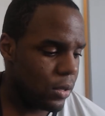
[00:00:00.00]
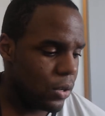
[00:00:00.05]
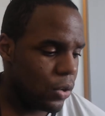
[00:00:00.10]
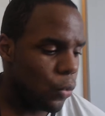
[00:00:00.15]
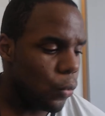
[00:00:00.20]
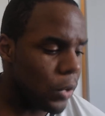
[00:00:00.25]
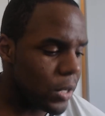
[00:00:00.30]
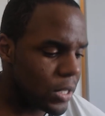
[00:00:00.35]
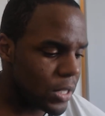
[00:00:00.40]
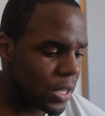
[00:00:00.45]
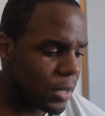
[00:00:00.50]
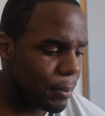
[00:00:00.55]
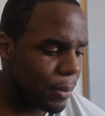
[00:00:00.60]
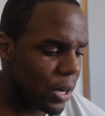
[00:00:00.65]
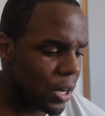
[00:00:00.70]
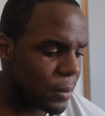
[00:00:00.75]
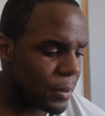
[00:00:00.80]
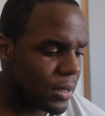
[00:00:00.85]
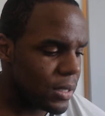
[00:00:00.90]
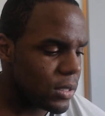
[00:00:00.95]
whiskey
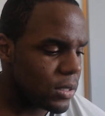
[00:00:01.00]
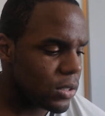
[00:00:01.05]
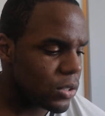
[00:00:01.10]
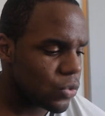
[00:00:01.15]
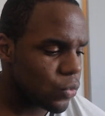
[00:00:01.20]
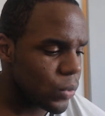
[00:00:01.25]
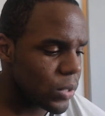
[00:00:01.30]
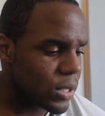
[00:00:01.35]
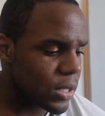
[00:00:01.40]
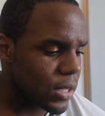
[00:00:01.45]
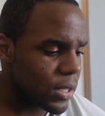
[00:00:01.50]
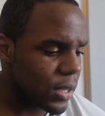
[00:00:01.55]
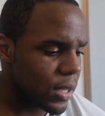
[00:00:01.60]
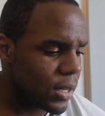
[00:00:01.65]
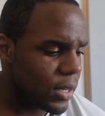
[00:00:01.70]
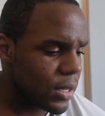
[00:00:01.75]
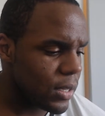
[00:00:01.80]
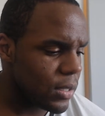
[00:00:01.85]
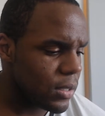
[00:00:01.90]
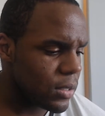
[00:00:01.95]
bourbons, whiskey
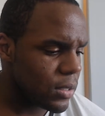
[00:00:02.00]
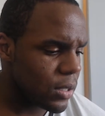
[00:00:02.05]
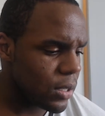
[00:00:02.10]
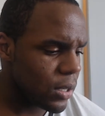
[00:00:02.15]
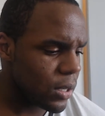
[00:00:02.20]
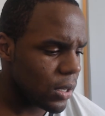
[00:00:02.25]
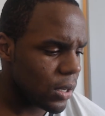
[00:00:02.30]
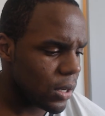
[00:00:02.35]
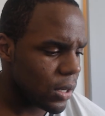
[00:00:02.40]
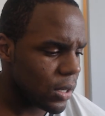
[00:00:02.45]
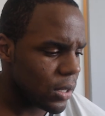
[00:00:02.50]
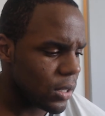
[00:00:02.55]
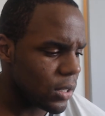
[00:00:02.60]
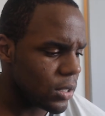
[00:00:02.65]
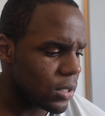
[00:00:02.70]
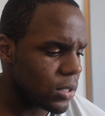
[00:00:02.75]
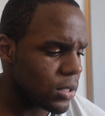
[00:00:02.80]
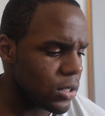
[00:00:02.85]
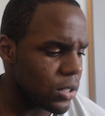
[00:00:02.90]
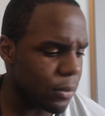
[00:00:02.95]
things.
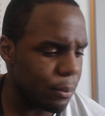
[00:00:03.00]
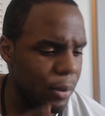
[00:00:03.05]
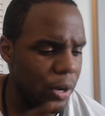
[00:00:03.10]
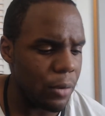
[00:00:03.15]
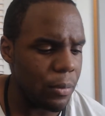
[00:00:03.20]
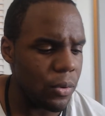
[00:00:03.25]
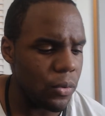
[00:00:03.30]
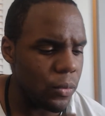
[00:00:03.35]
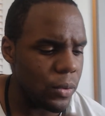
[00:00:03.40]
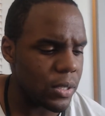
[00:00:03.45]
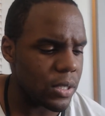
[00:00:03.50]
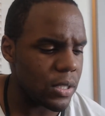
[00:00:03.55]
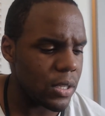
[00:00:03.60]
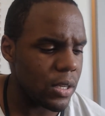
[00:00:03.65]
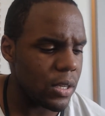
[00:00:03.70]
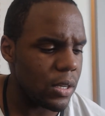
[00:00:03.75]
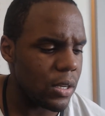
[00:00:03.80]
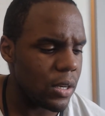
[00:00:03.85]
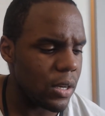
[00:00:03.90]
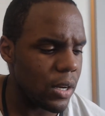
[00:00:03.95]
This is a bourbon
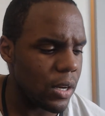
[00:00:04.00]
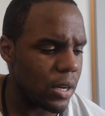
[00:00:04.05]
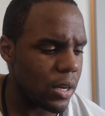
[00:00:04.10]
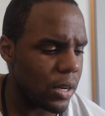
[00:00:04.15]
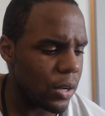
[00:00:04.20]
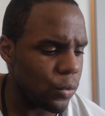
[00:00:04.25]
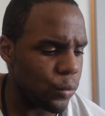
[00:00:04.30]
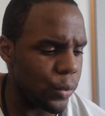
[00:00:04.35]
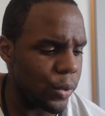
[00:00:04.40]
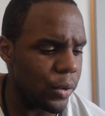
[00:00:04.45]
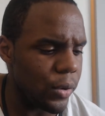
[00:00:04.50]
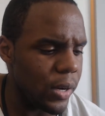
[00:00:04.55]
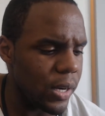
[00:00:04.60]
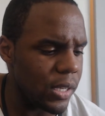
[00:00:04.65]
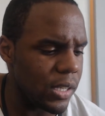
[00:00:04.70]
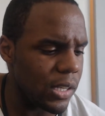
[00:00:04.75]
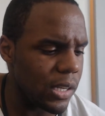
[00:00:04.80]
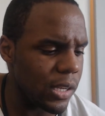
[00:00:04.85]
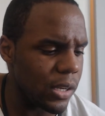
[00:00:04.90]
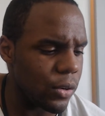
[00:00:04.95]
whiskey, real
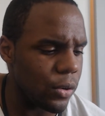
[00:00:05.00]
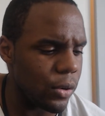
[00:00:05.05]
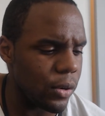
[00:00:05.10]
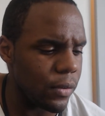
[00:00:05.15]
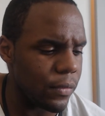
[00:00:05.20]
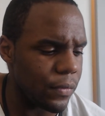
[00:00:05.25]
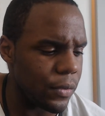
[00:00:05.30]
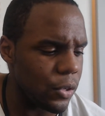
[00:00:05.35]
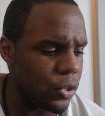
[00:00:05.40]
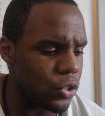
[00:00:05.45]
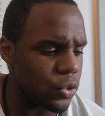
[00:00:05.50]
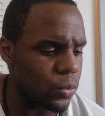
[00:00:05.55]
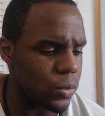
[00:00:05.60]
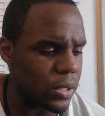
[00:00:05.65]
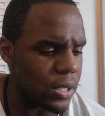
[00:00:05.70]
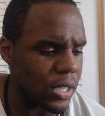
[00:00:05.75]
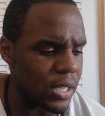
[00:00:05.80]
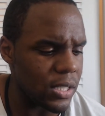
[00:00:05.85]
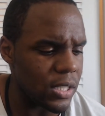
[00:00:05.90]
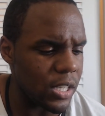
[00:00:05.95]
honey liqueur infused
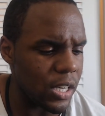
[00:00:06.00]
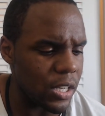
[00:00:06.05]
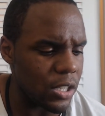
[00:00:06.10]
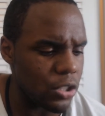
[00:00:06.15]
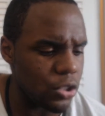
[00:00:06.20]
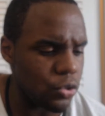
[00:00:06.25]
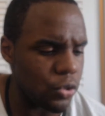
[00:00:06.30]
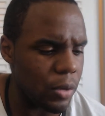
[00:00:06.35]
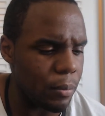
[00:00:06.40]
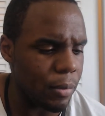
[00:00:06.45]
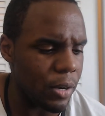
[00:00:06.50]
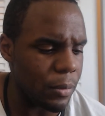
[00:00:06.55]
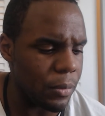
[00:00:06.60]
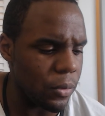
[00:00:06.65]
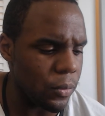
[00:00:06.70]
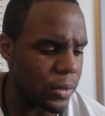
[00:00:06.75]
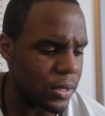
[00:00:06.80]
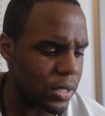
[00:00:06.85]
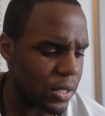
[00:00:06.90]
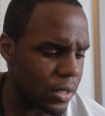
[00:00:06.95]
with Kentucky straight bourbon
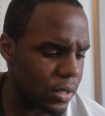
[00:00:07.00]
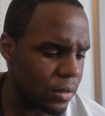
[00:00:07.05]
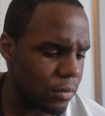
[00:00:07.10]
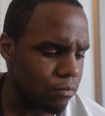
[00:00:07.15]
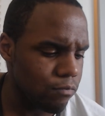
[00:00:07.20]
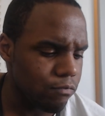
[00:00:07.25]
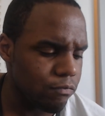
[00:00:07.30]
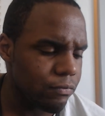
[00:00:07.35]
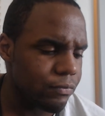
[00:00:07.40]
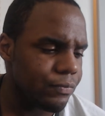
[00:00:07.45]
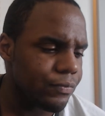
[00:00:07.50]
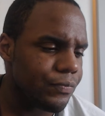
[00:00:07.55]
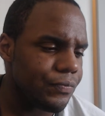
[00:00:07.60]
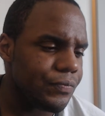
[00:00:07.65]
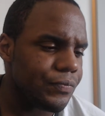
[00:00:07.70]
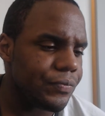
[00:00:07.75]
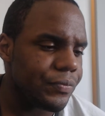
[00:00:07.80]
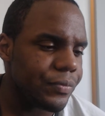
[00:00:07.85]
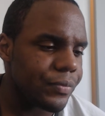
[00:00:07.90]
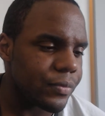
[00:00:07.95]
whiskey.
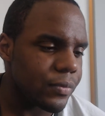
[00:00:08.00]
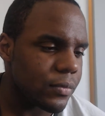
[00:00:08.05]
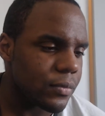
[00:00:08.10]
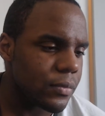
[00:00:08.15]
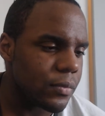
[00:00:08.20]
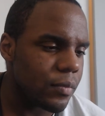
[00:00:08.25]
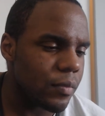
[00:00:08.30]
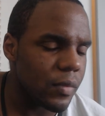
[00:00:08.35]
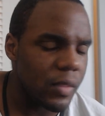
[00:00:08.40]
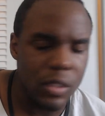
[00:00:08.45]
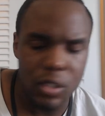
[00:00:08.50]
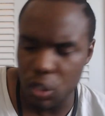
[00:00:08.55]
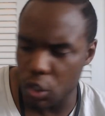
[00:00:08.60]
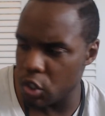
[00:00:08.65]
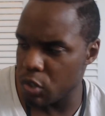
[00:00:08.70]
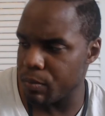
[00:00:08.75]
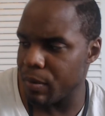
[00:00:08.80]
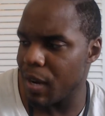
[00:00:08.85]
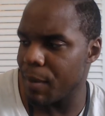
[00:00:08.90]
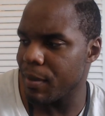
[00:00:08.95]
So it's
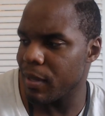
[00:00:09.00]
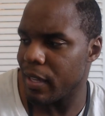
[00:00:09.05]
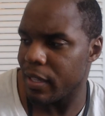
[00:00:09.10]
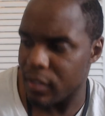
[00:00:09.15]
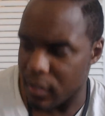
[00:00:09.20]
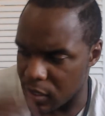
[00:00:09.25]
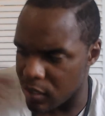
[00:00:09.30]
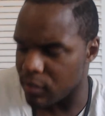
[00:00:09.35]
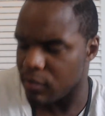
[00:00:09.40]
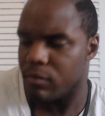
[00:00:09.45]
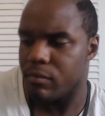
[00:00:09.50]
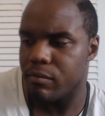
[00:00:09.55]
probably like the